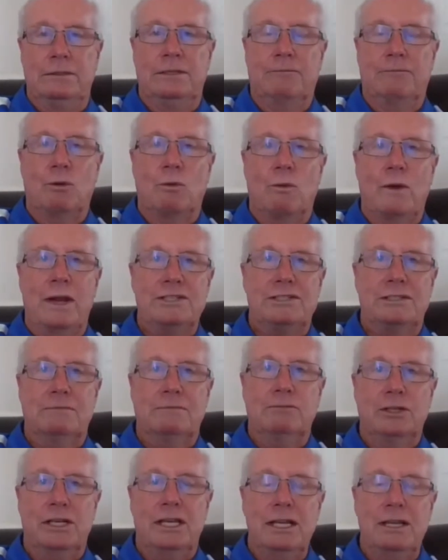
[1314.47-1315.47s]
different ways
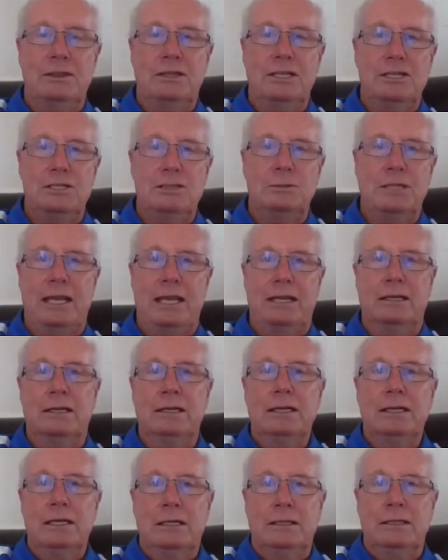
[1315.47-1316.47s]
of looking at these
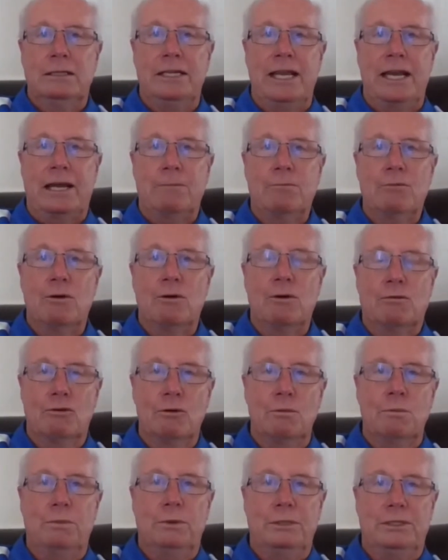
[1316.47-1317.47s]
data, the ECMO
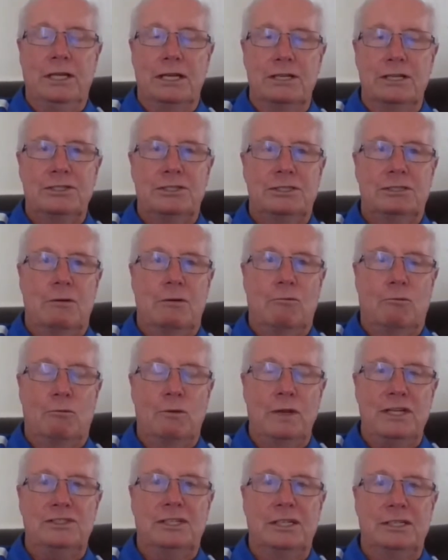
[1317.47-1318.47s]
group does
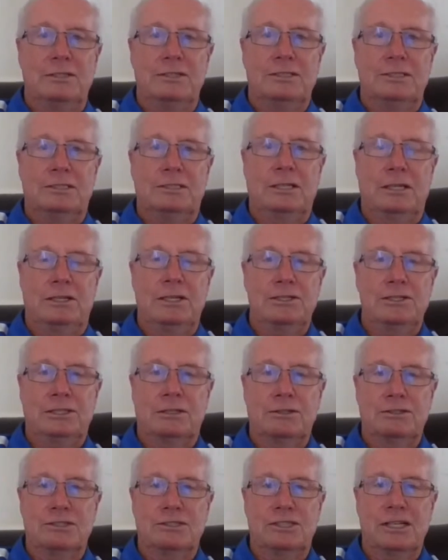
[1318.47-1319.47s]
reach
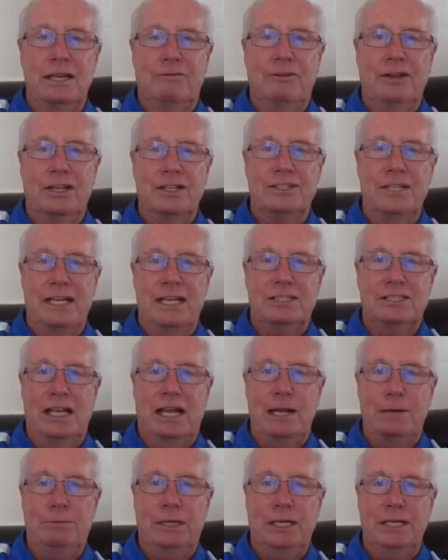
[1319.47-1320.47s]
statistical significance. Next
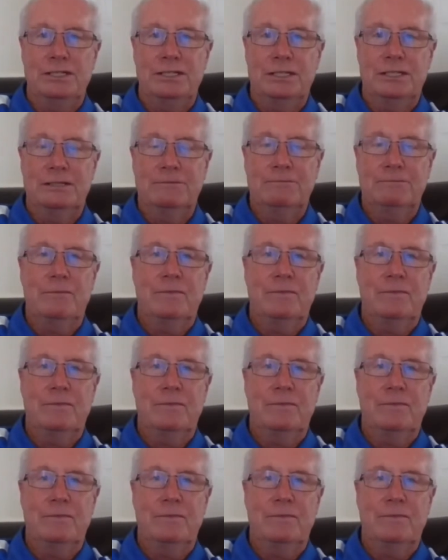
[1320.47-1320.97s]
slide, please.